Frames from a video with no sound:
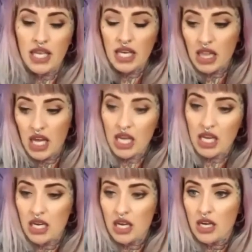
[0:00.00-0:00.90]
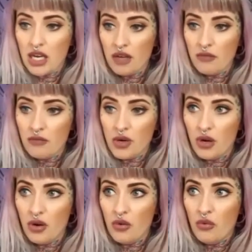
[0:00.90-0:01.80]
Second client
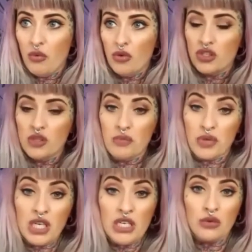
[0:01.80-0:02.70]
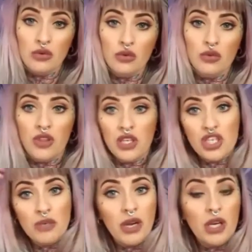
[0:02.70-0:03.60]
was pre-told
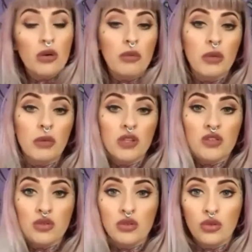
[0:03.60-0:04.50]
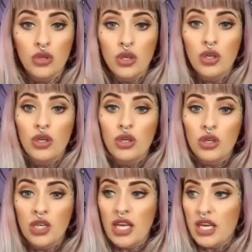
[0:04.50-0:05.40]
that she might not be able to
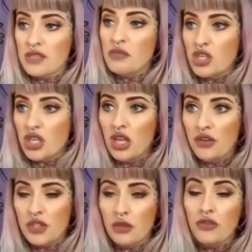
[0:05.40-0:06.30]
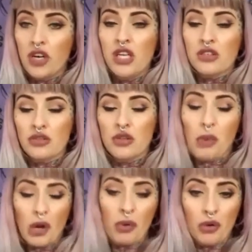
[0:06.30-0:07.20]
get as much lift out of her hair, so the
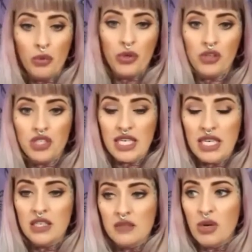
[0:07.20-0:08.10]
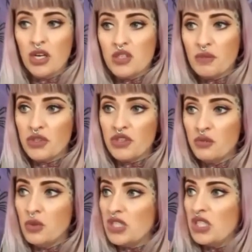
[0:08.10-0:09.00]
purple wouldn't take as much, but
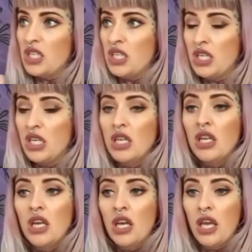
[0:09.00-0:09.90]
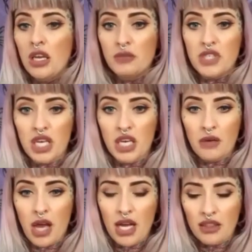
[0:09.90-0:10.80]
smokescreen helped to kind
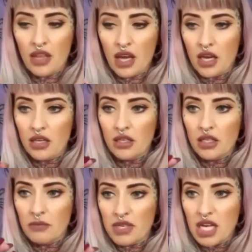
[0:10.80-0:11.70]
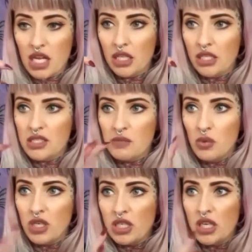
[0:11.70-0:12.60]
of add that metallic-y,
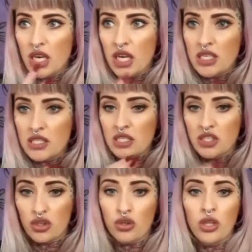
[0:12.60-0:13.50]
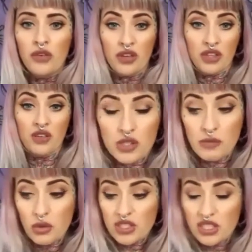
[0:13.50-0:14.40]
smoky kind-ness to cool everything down.
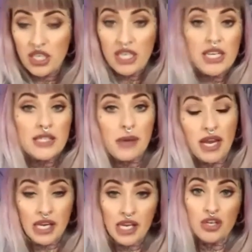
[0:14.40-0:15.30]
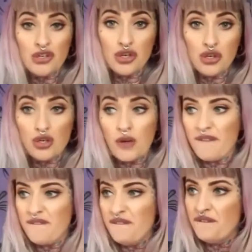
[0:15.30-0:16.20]
Screen is my new
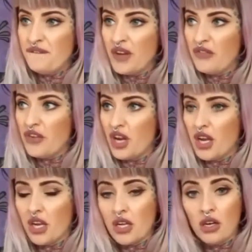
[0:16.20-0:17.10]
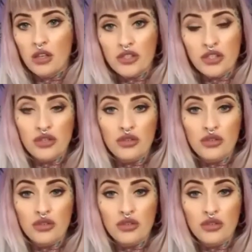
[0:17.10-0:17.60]
favourite colour